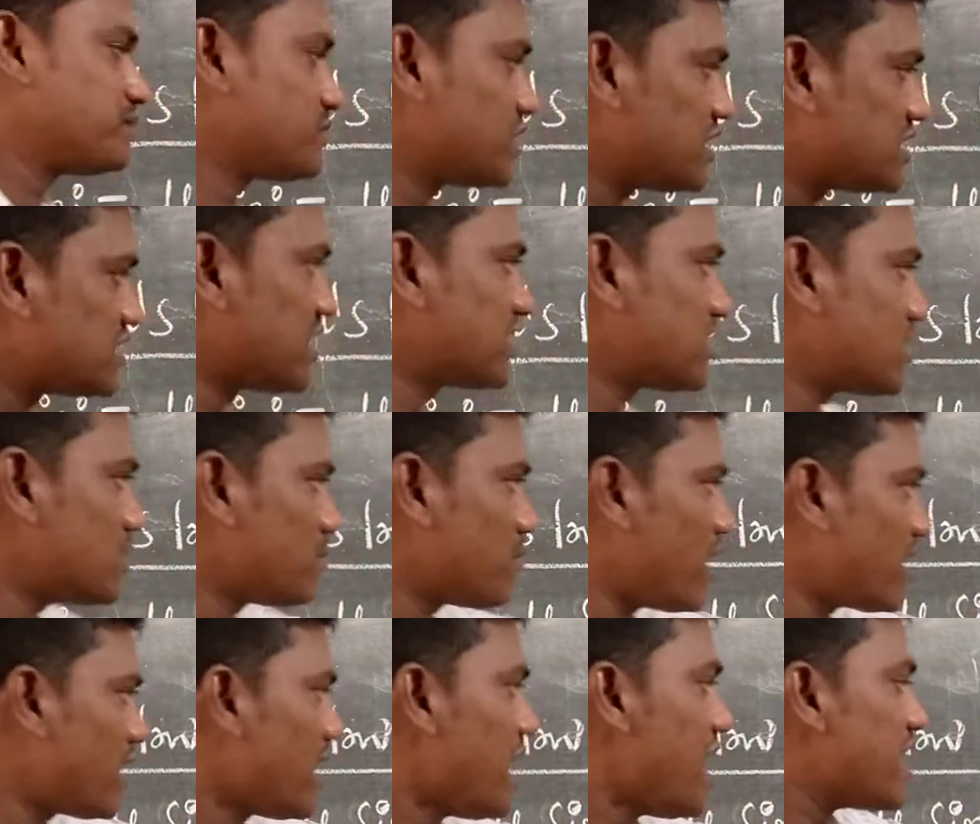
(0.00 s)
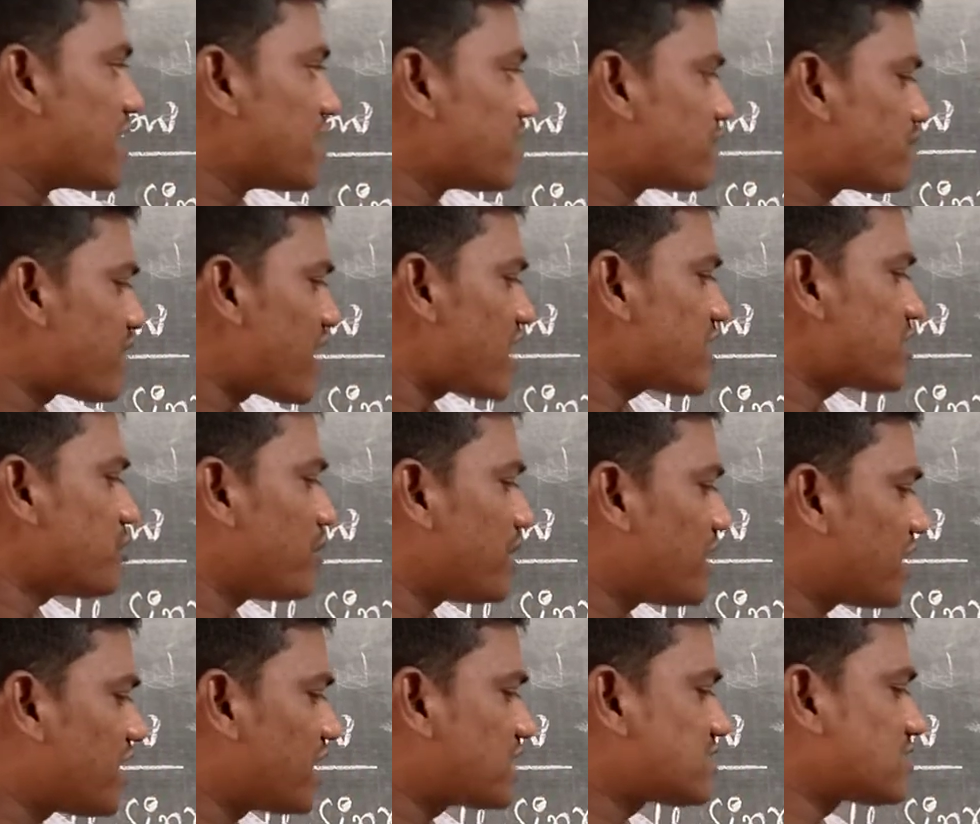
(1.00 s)
is nothing but refractive
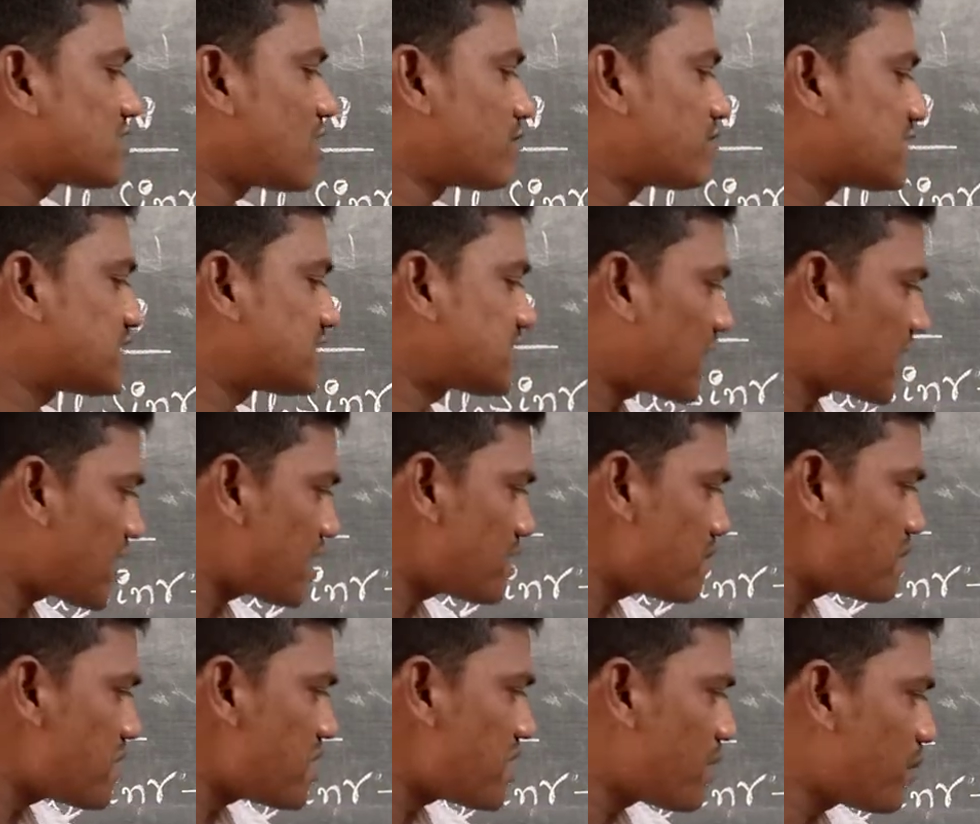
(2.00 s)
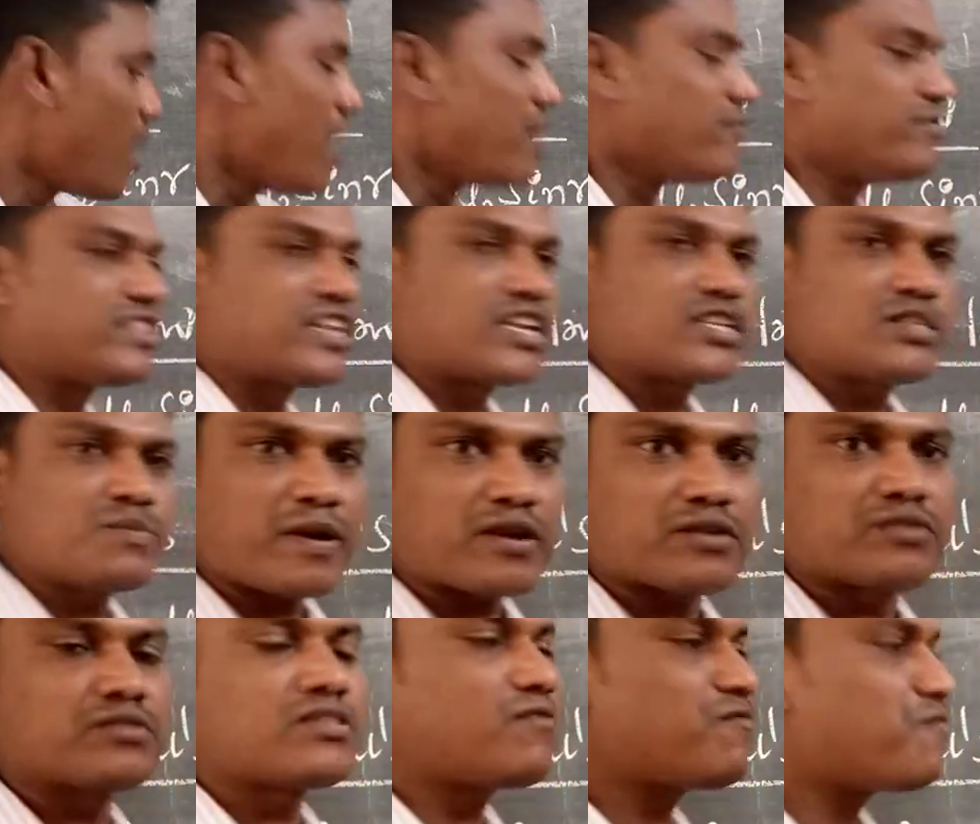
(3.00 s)
index of the second medium with
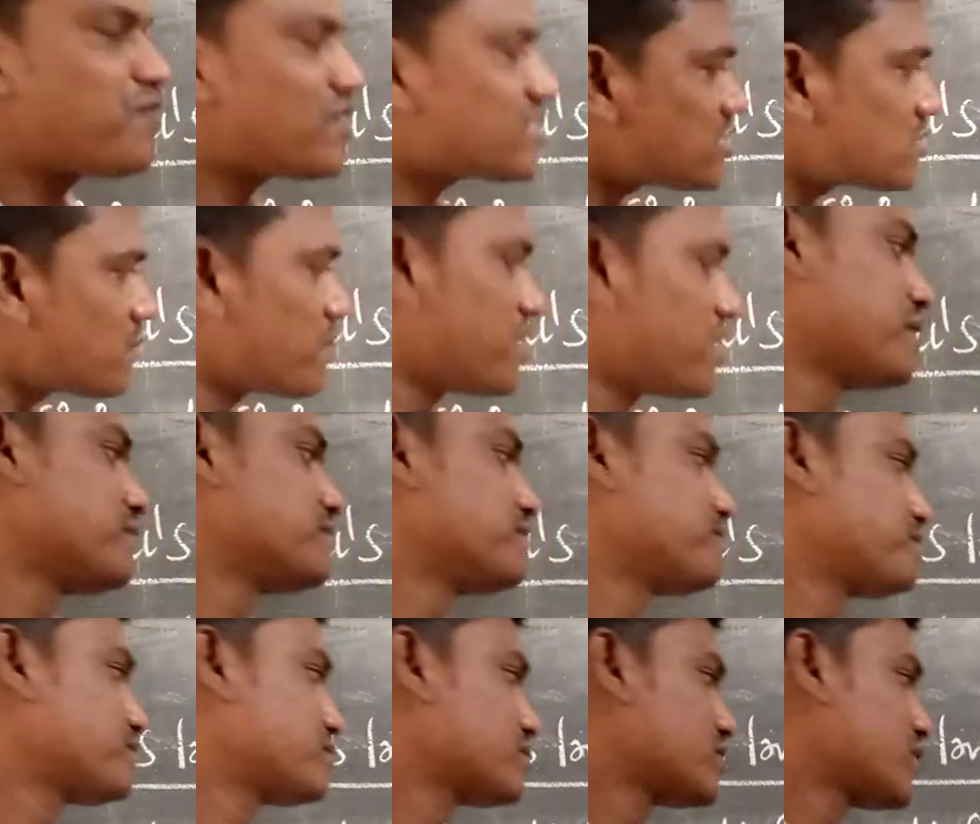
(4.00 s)
respect to the first medium.